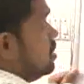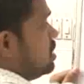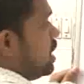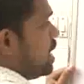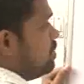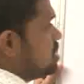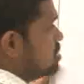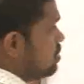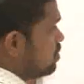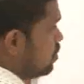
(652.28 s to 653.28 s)
the
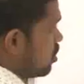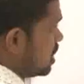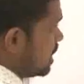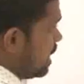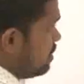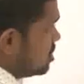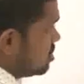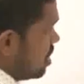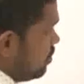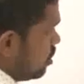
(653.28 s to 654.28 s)

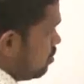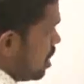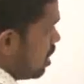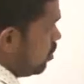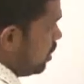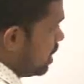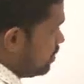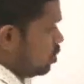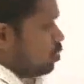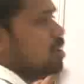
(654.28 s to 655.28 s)
dimensional formula we
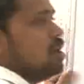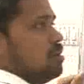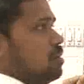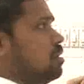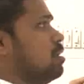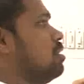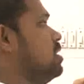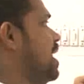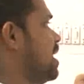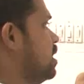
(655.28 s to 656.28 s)
have to
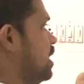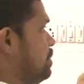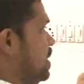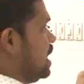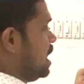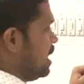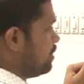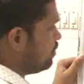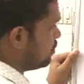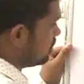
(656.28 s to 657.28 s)
take capital
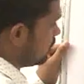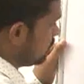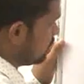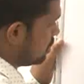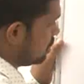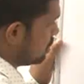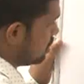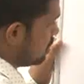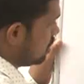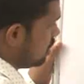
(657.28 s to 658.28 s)
M.
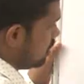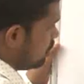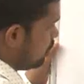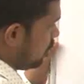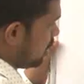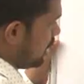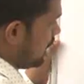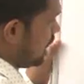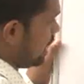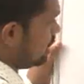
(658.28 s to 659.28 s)
For
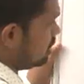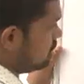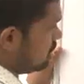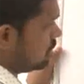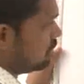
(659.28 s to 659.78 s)
length